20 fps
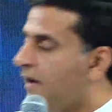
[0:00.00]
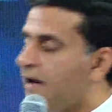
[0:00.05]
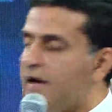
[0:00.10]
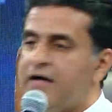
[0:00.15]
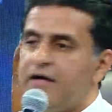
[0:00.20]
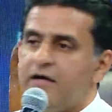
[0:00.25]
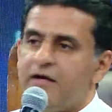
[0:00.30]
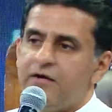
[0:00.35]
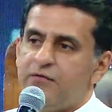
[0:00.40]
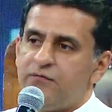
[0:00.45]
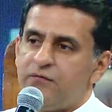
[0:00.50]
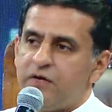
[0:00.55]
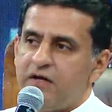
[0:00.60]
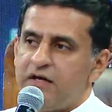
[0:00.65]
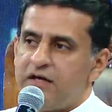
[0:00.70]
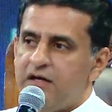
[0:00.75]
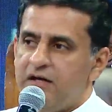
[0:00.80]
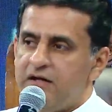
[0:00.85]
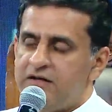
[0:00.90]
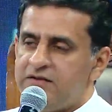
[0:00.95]
And if
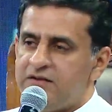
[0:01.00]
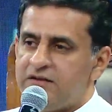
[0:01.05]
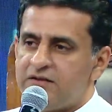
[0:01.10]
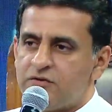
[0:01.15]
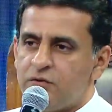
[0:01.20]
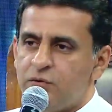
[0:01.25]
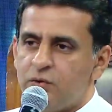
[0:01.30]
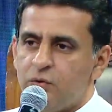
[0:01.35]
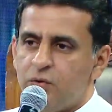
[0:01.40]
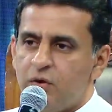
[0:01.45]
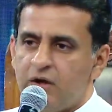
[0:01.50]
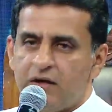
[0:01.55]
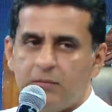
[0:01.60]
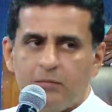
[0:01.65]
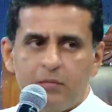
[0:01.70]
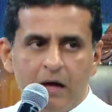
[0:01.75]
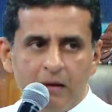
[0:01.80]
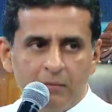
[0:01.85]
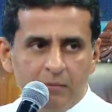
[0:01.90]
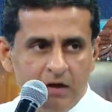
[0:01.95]
a religious guru or a
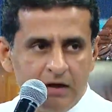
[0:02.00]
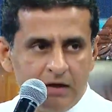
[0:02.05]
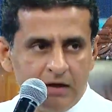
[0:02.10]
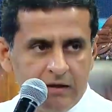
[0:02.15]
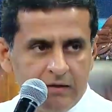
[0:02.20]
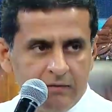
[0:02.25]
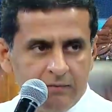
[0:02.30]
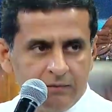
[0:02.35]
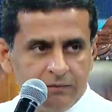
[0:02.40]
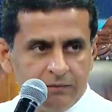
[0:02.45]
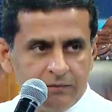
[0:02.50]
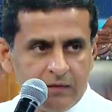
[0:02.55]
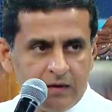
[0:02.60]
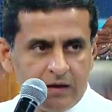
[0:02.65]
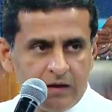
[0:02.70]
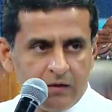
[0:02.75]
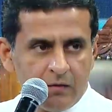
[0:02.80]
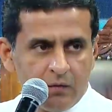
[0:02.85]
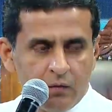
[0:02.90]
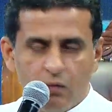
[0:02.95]
Baba
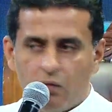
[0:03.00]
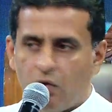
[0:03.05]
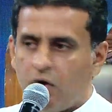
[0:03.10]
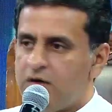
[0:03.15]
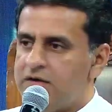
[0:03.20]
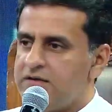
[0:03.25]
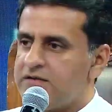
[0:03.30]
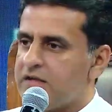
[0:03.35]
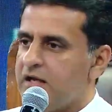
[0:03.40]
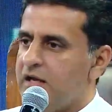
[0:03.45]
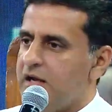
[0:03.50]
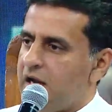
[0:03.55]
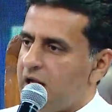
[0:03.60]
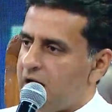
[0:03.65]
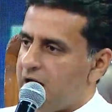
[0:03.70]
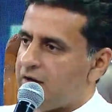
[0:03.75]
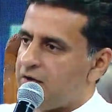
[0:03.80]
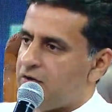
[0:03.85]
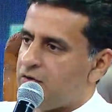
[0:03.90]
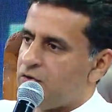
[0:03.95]
wants 1
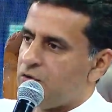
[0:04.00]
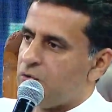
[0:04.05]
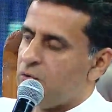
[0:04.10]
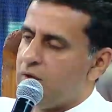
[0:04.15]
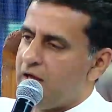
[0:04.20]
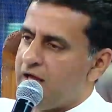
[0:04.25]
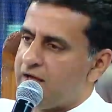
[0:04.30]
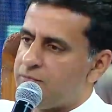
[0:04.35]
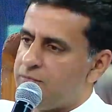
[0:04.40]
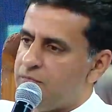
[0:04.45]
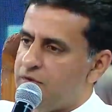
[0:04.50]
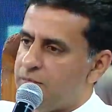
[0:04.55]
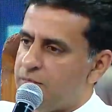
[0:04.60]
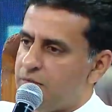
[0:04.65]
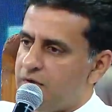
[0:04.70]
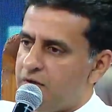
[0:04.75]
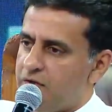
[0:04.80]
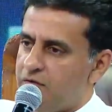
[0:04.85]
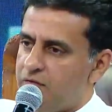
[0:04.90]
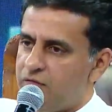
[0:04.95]
lakh or 2 lakh
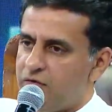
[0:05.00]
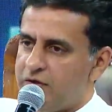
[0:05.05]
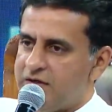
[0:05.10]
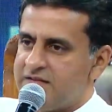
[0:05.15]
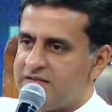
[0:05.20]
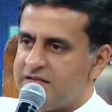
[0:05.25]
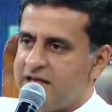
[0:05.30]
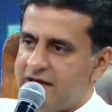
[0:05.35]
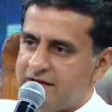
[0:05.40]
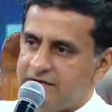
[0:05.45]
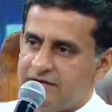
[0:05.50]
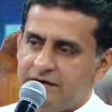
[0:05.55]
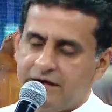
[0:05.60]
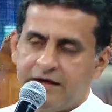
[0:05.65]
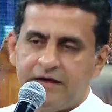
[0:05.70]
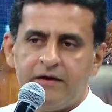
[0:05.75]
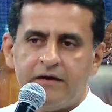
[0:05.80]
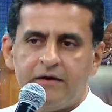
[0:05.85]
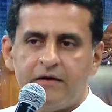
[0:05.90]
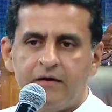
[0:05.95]
people for his gathering,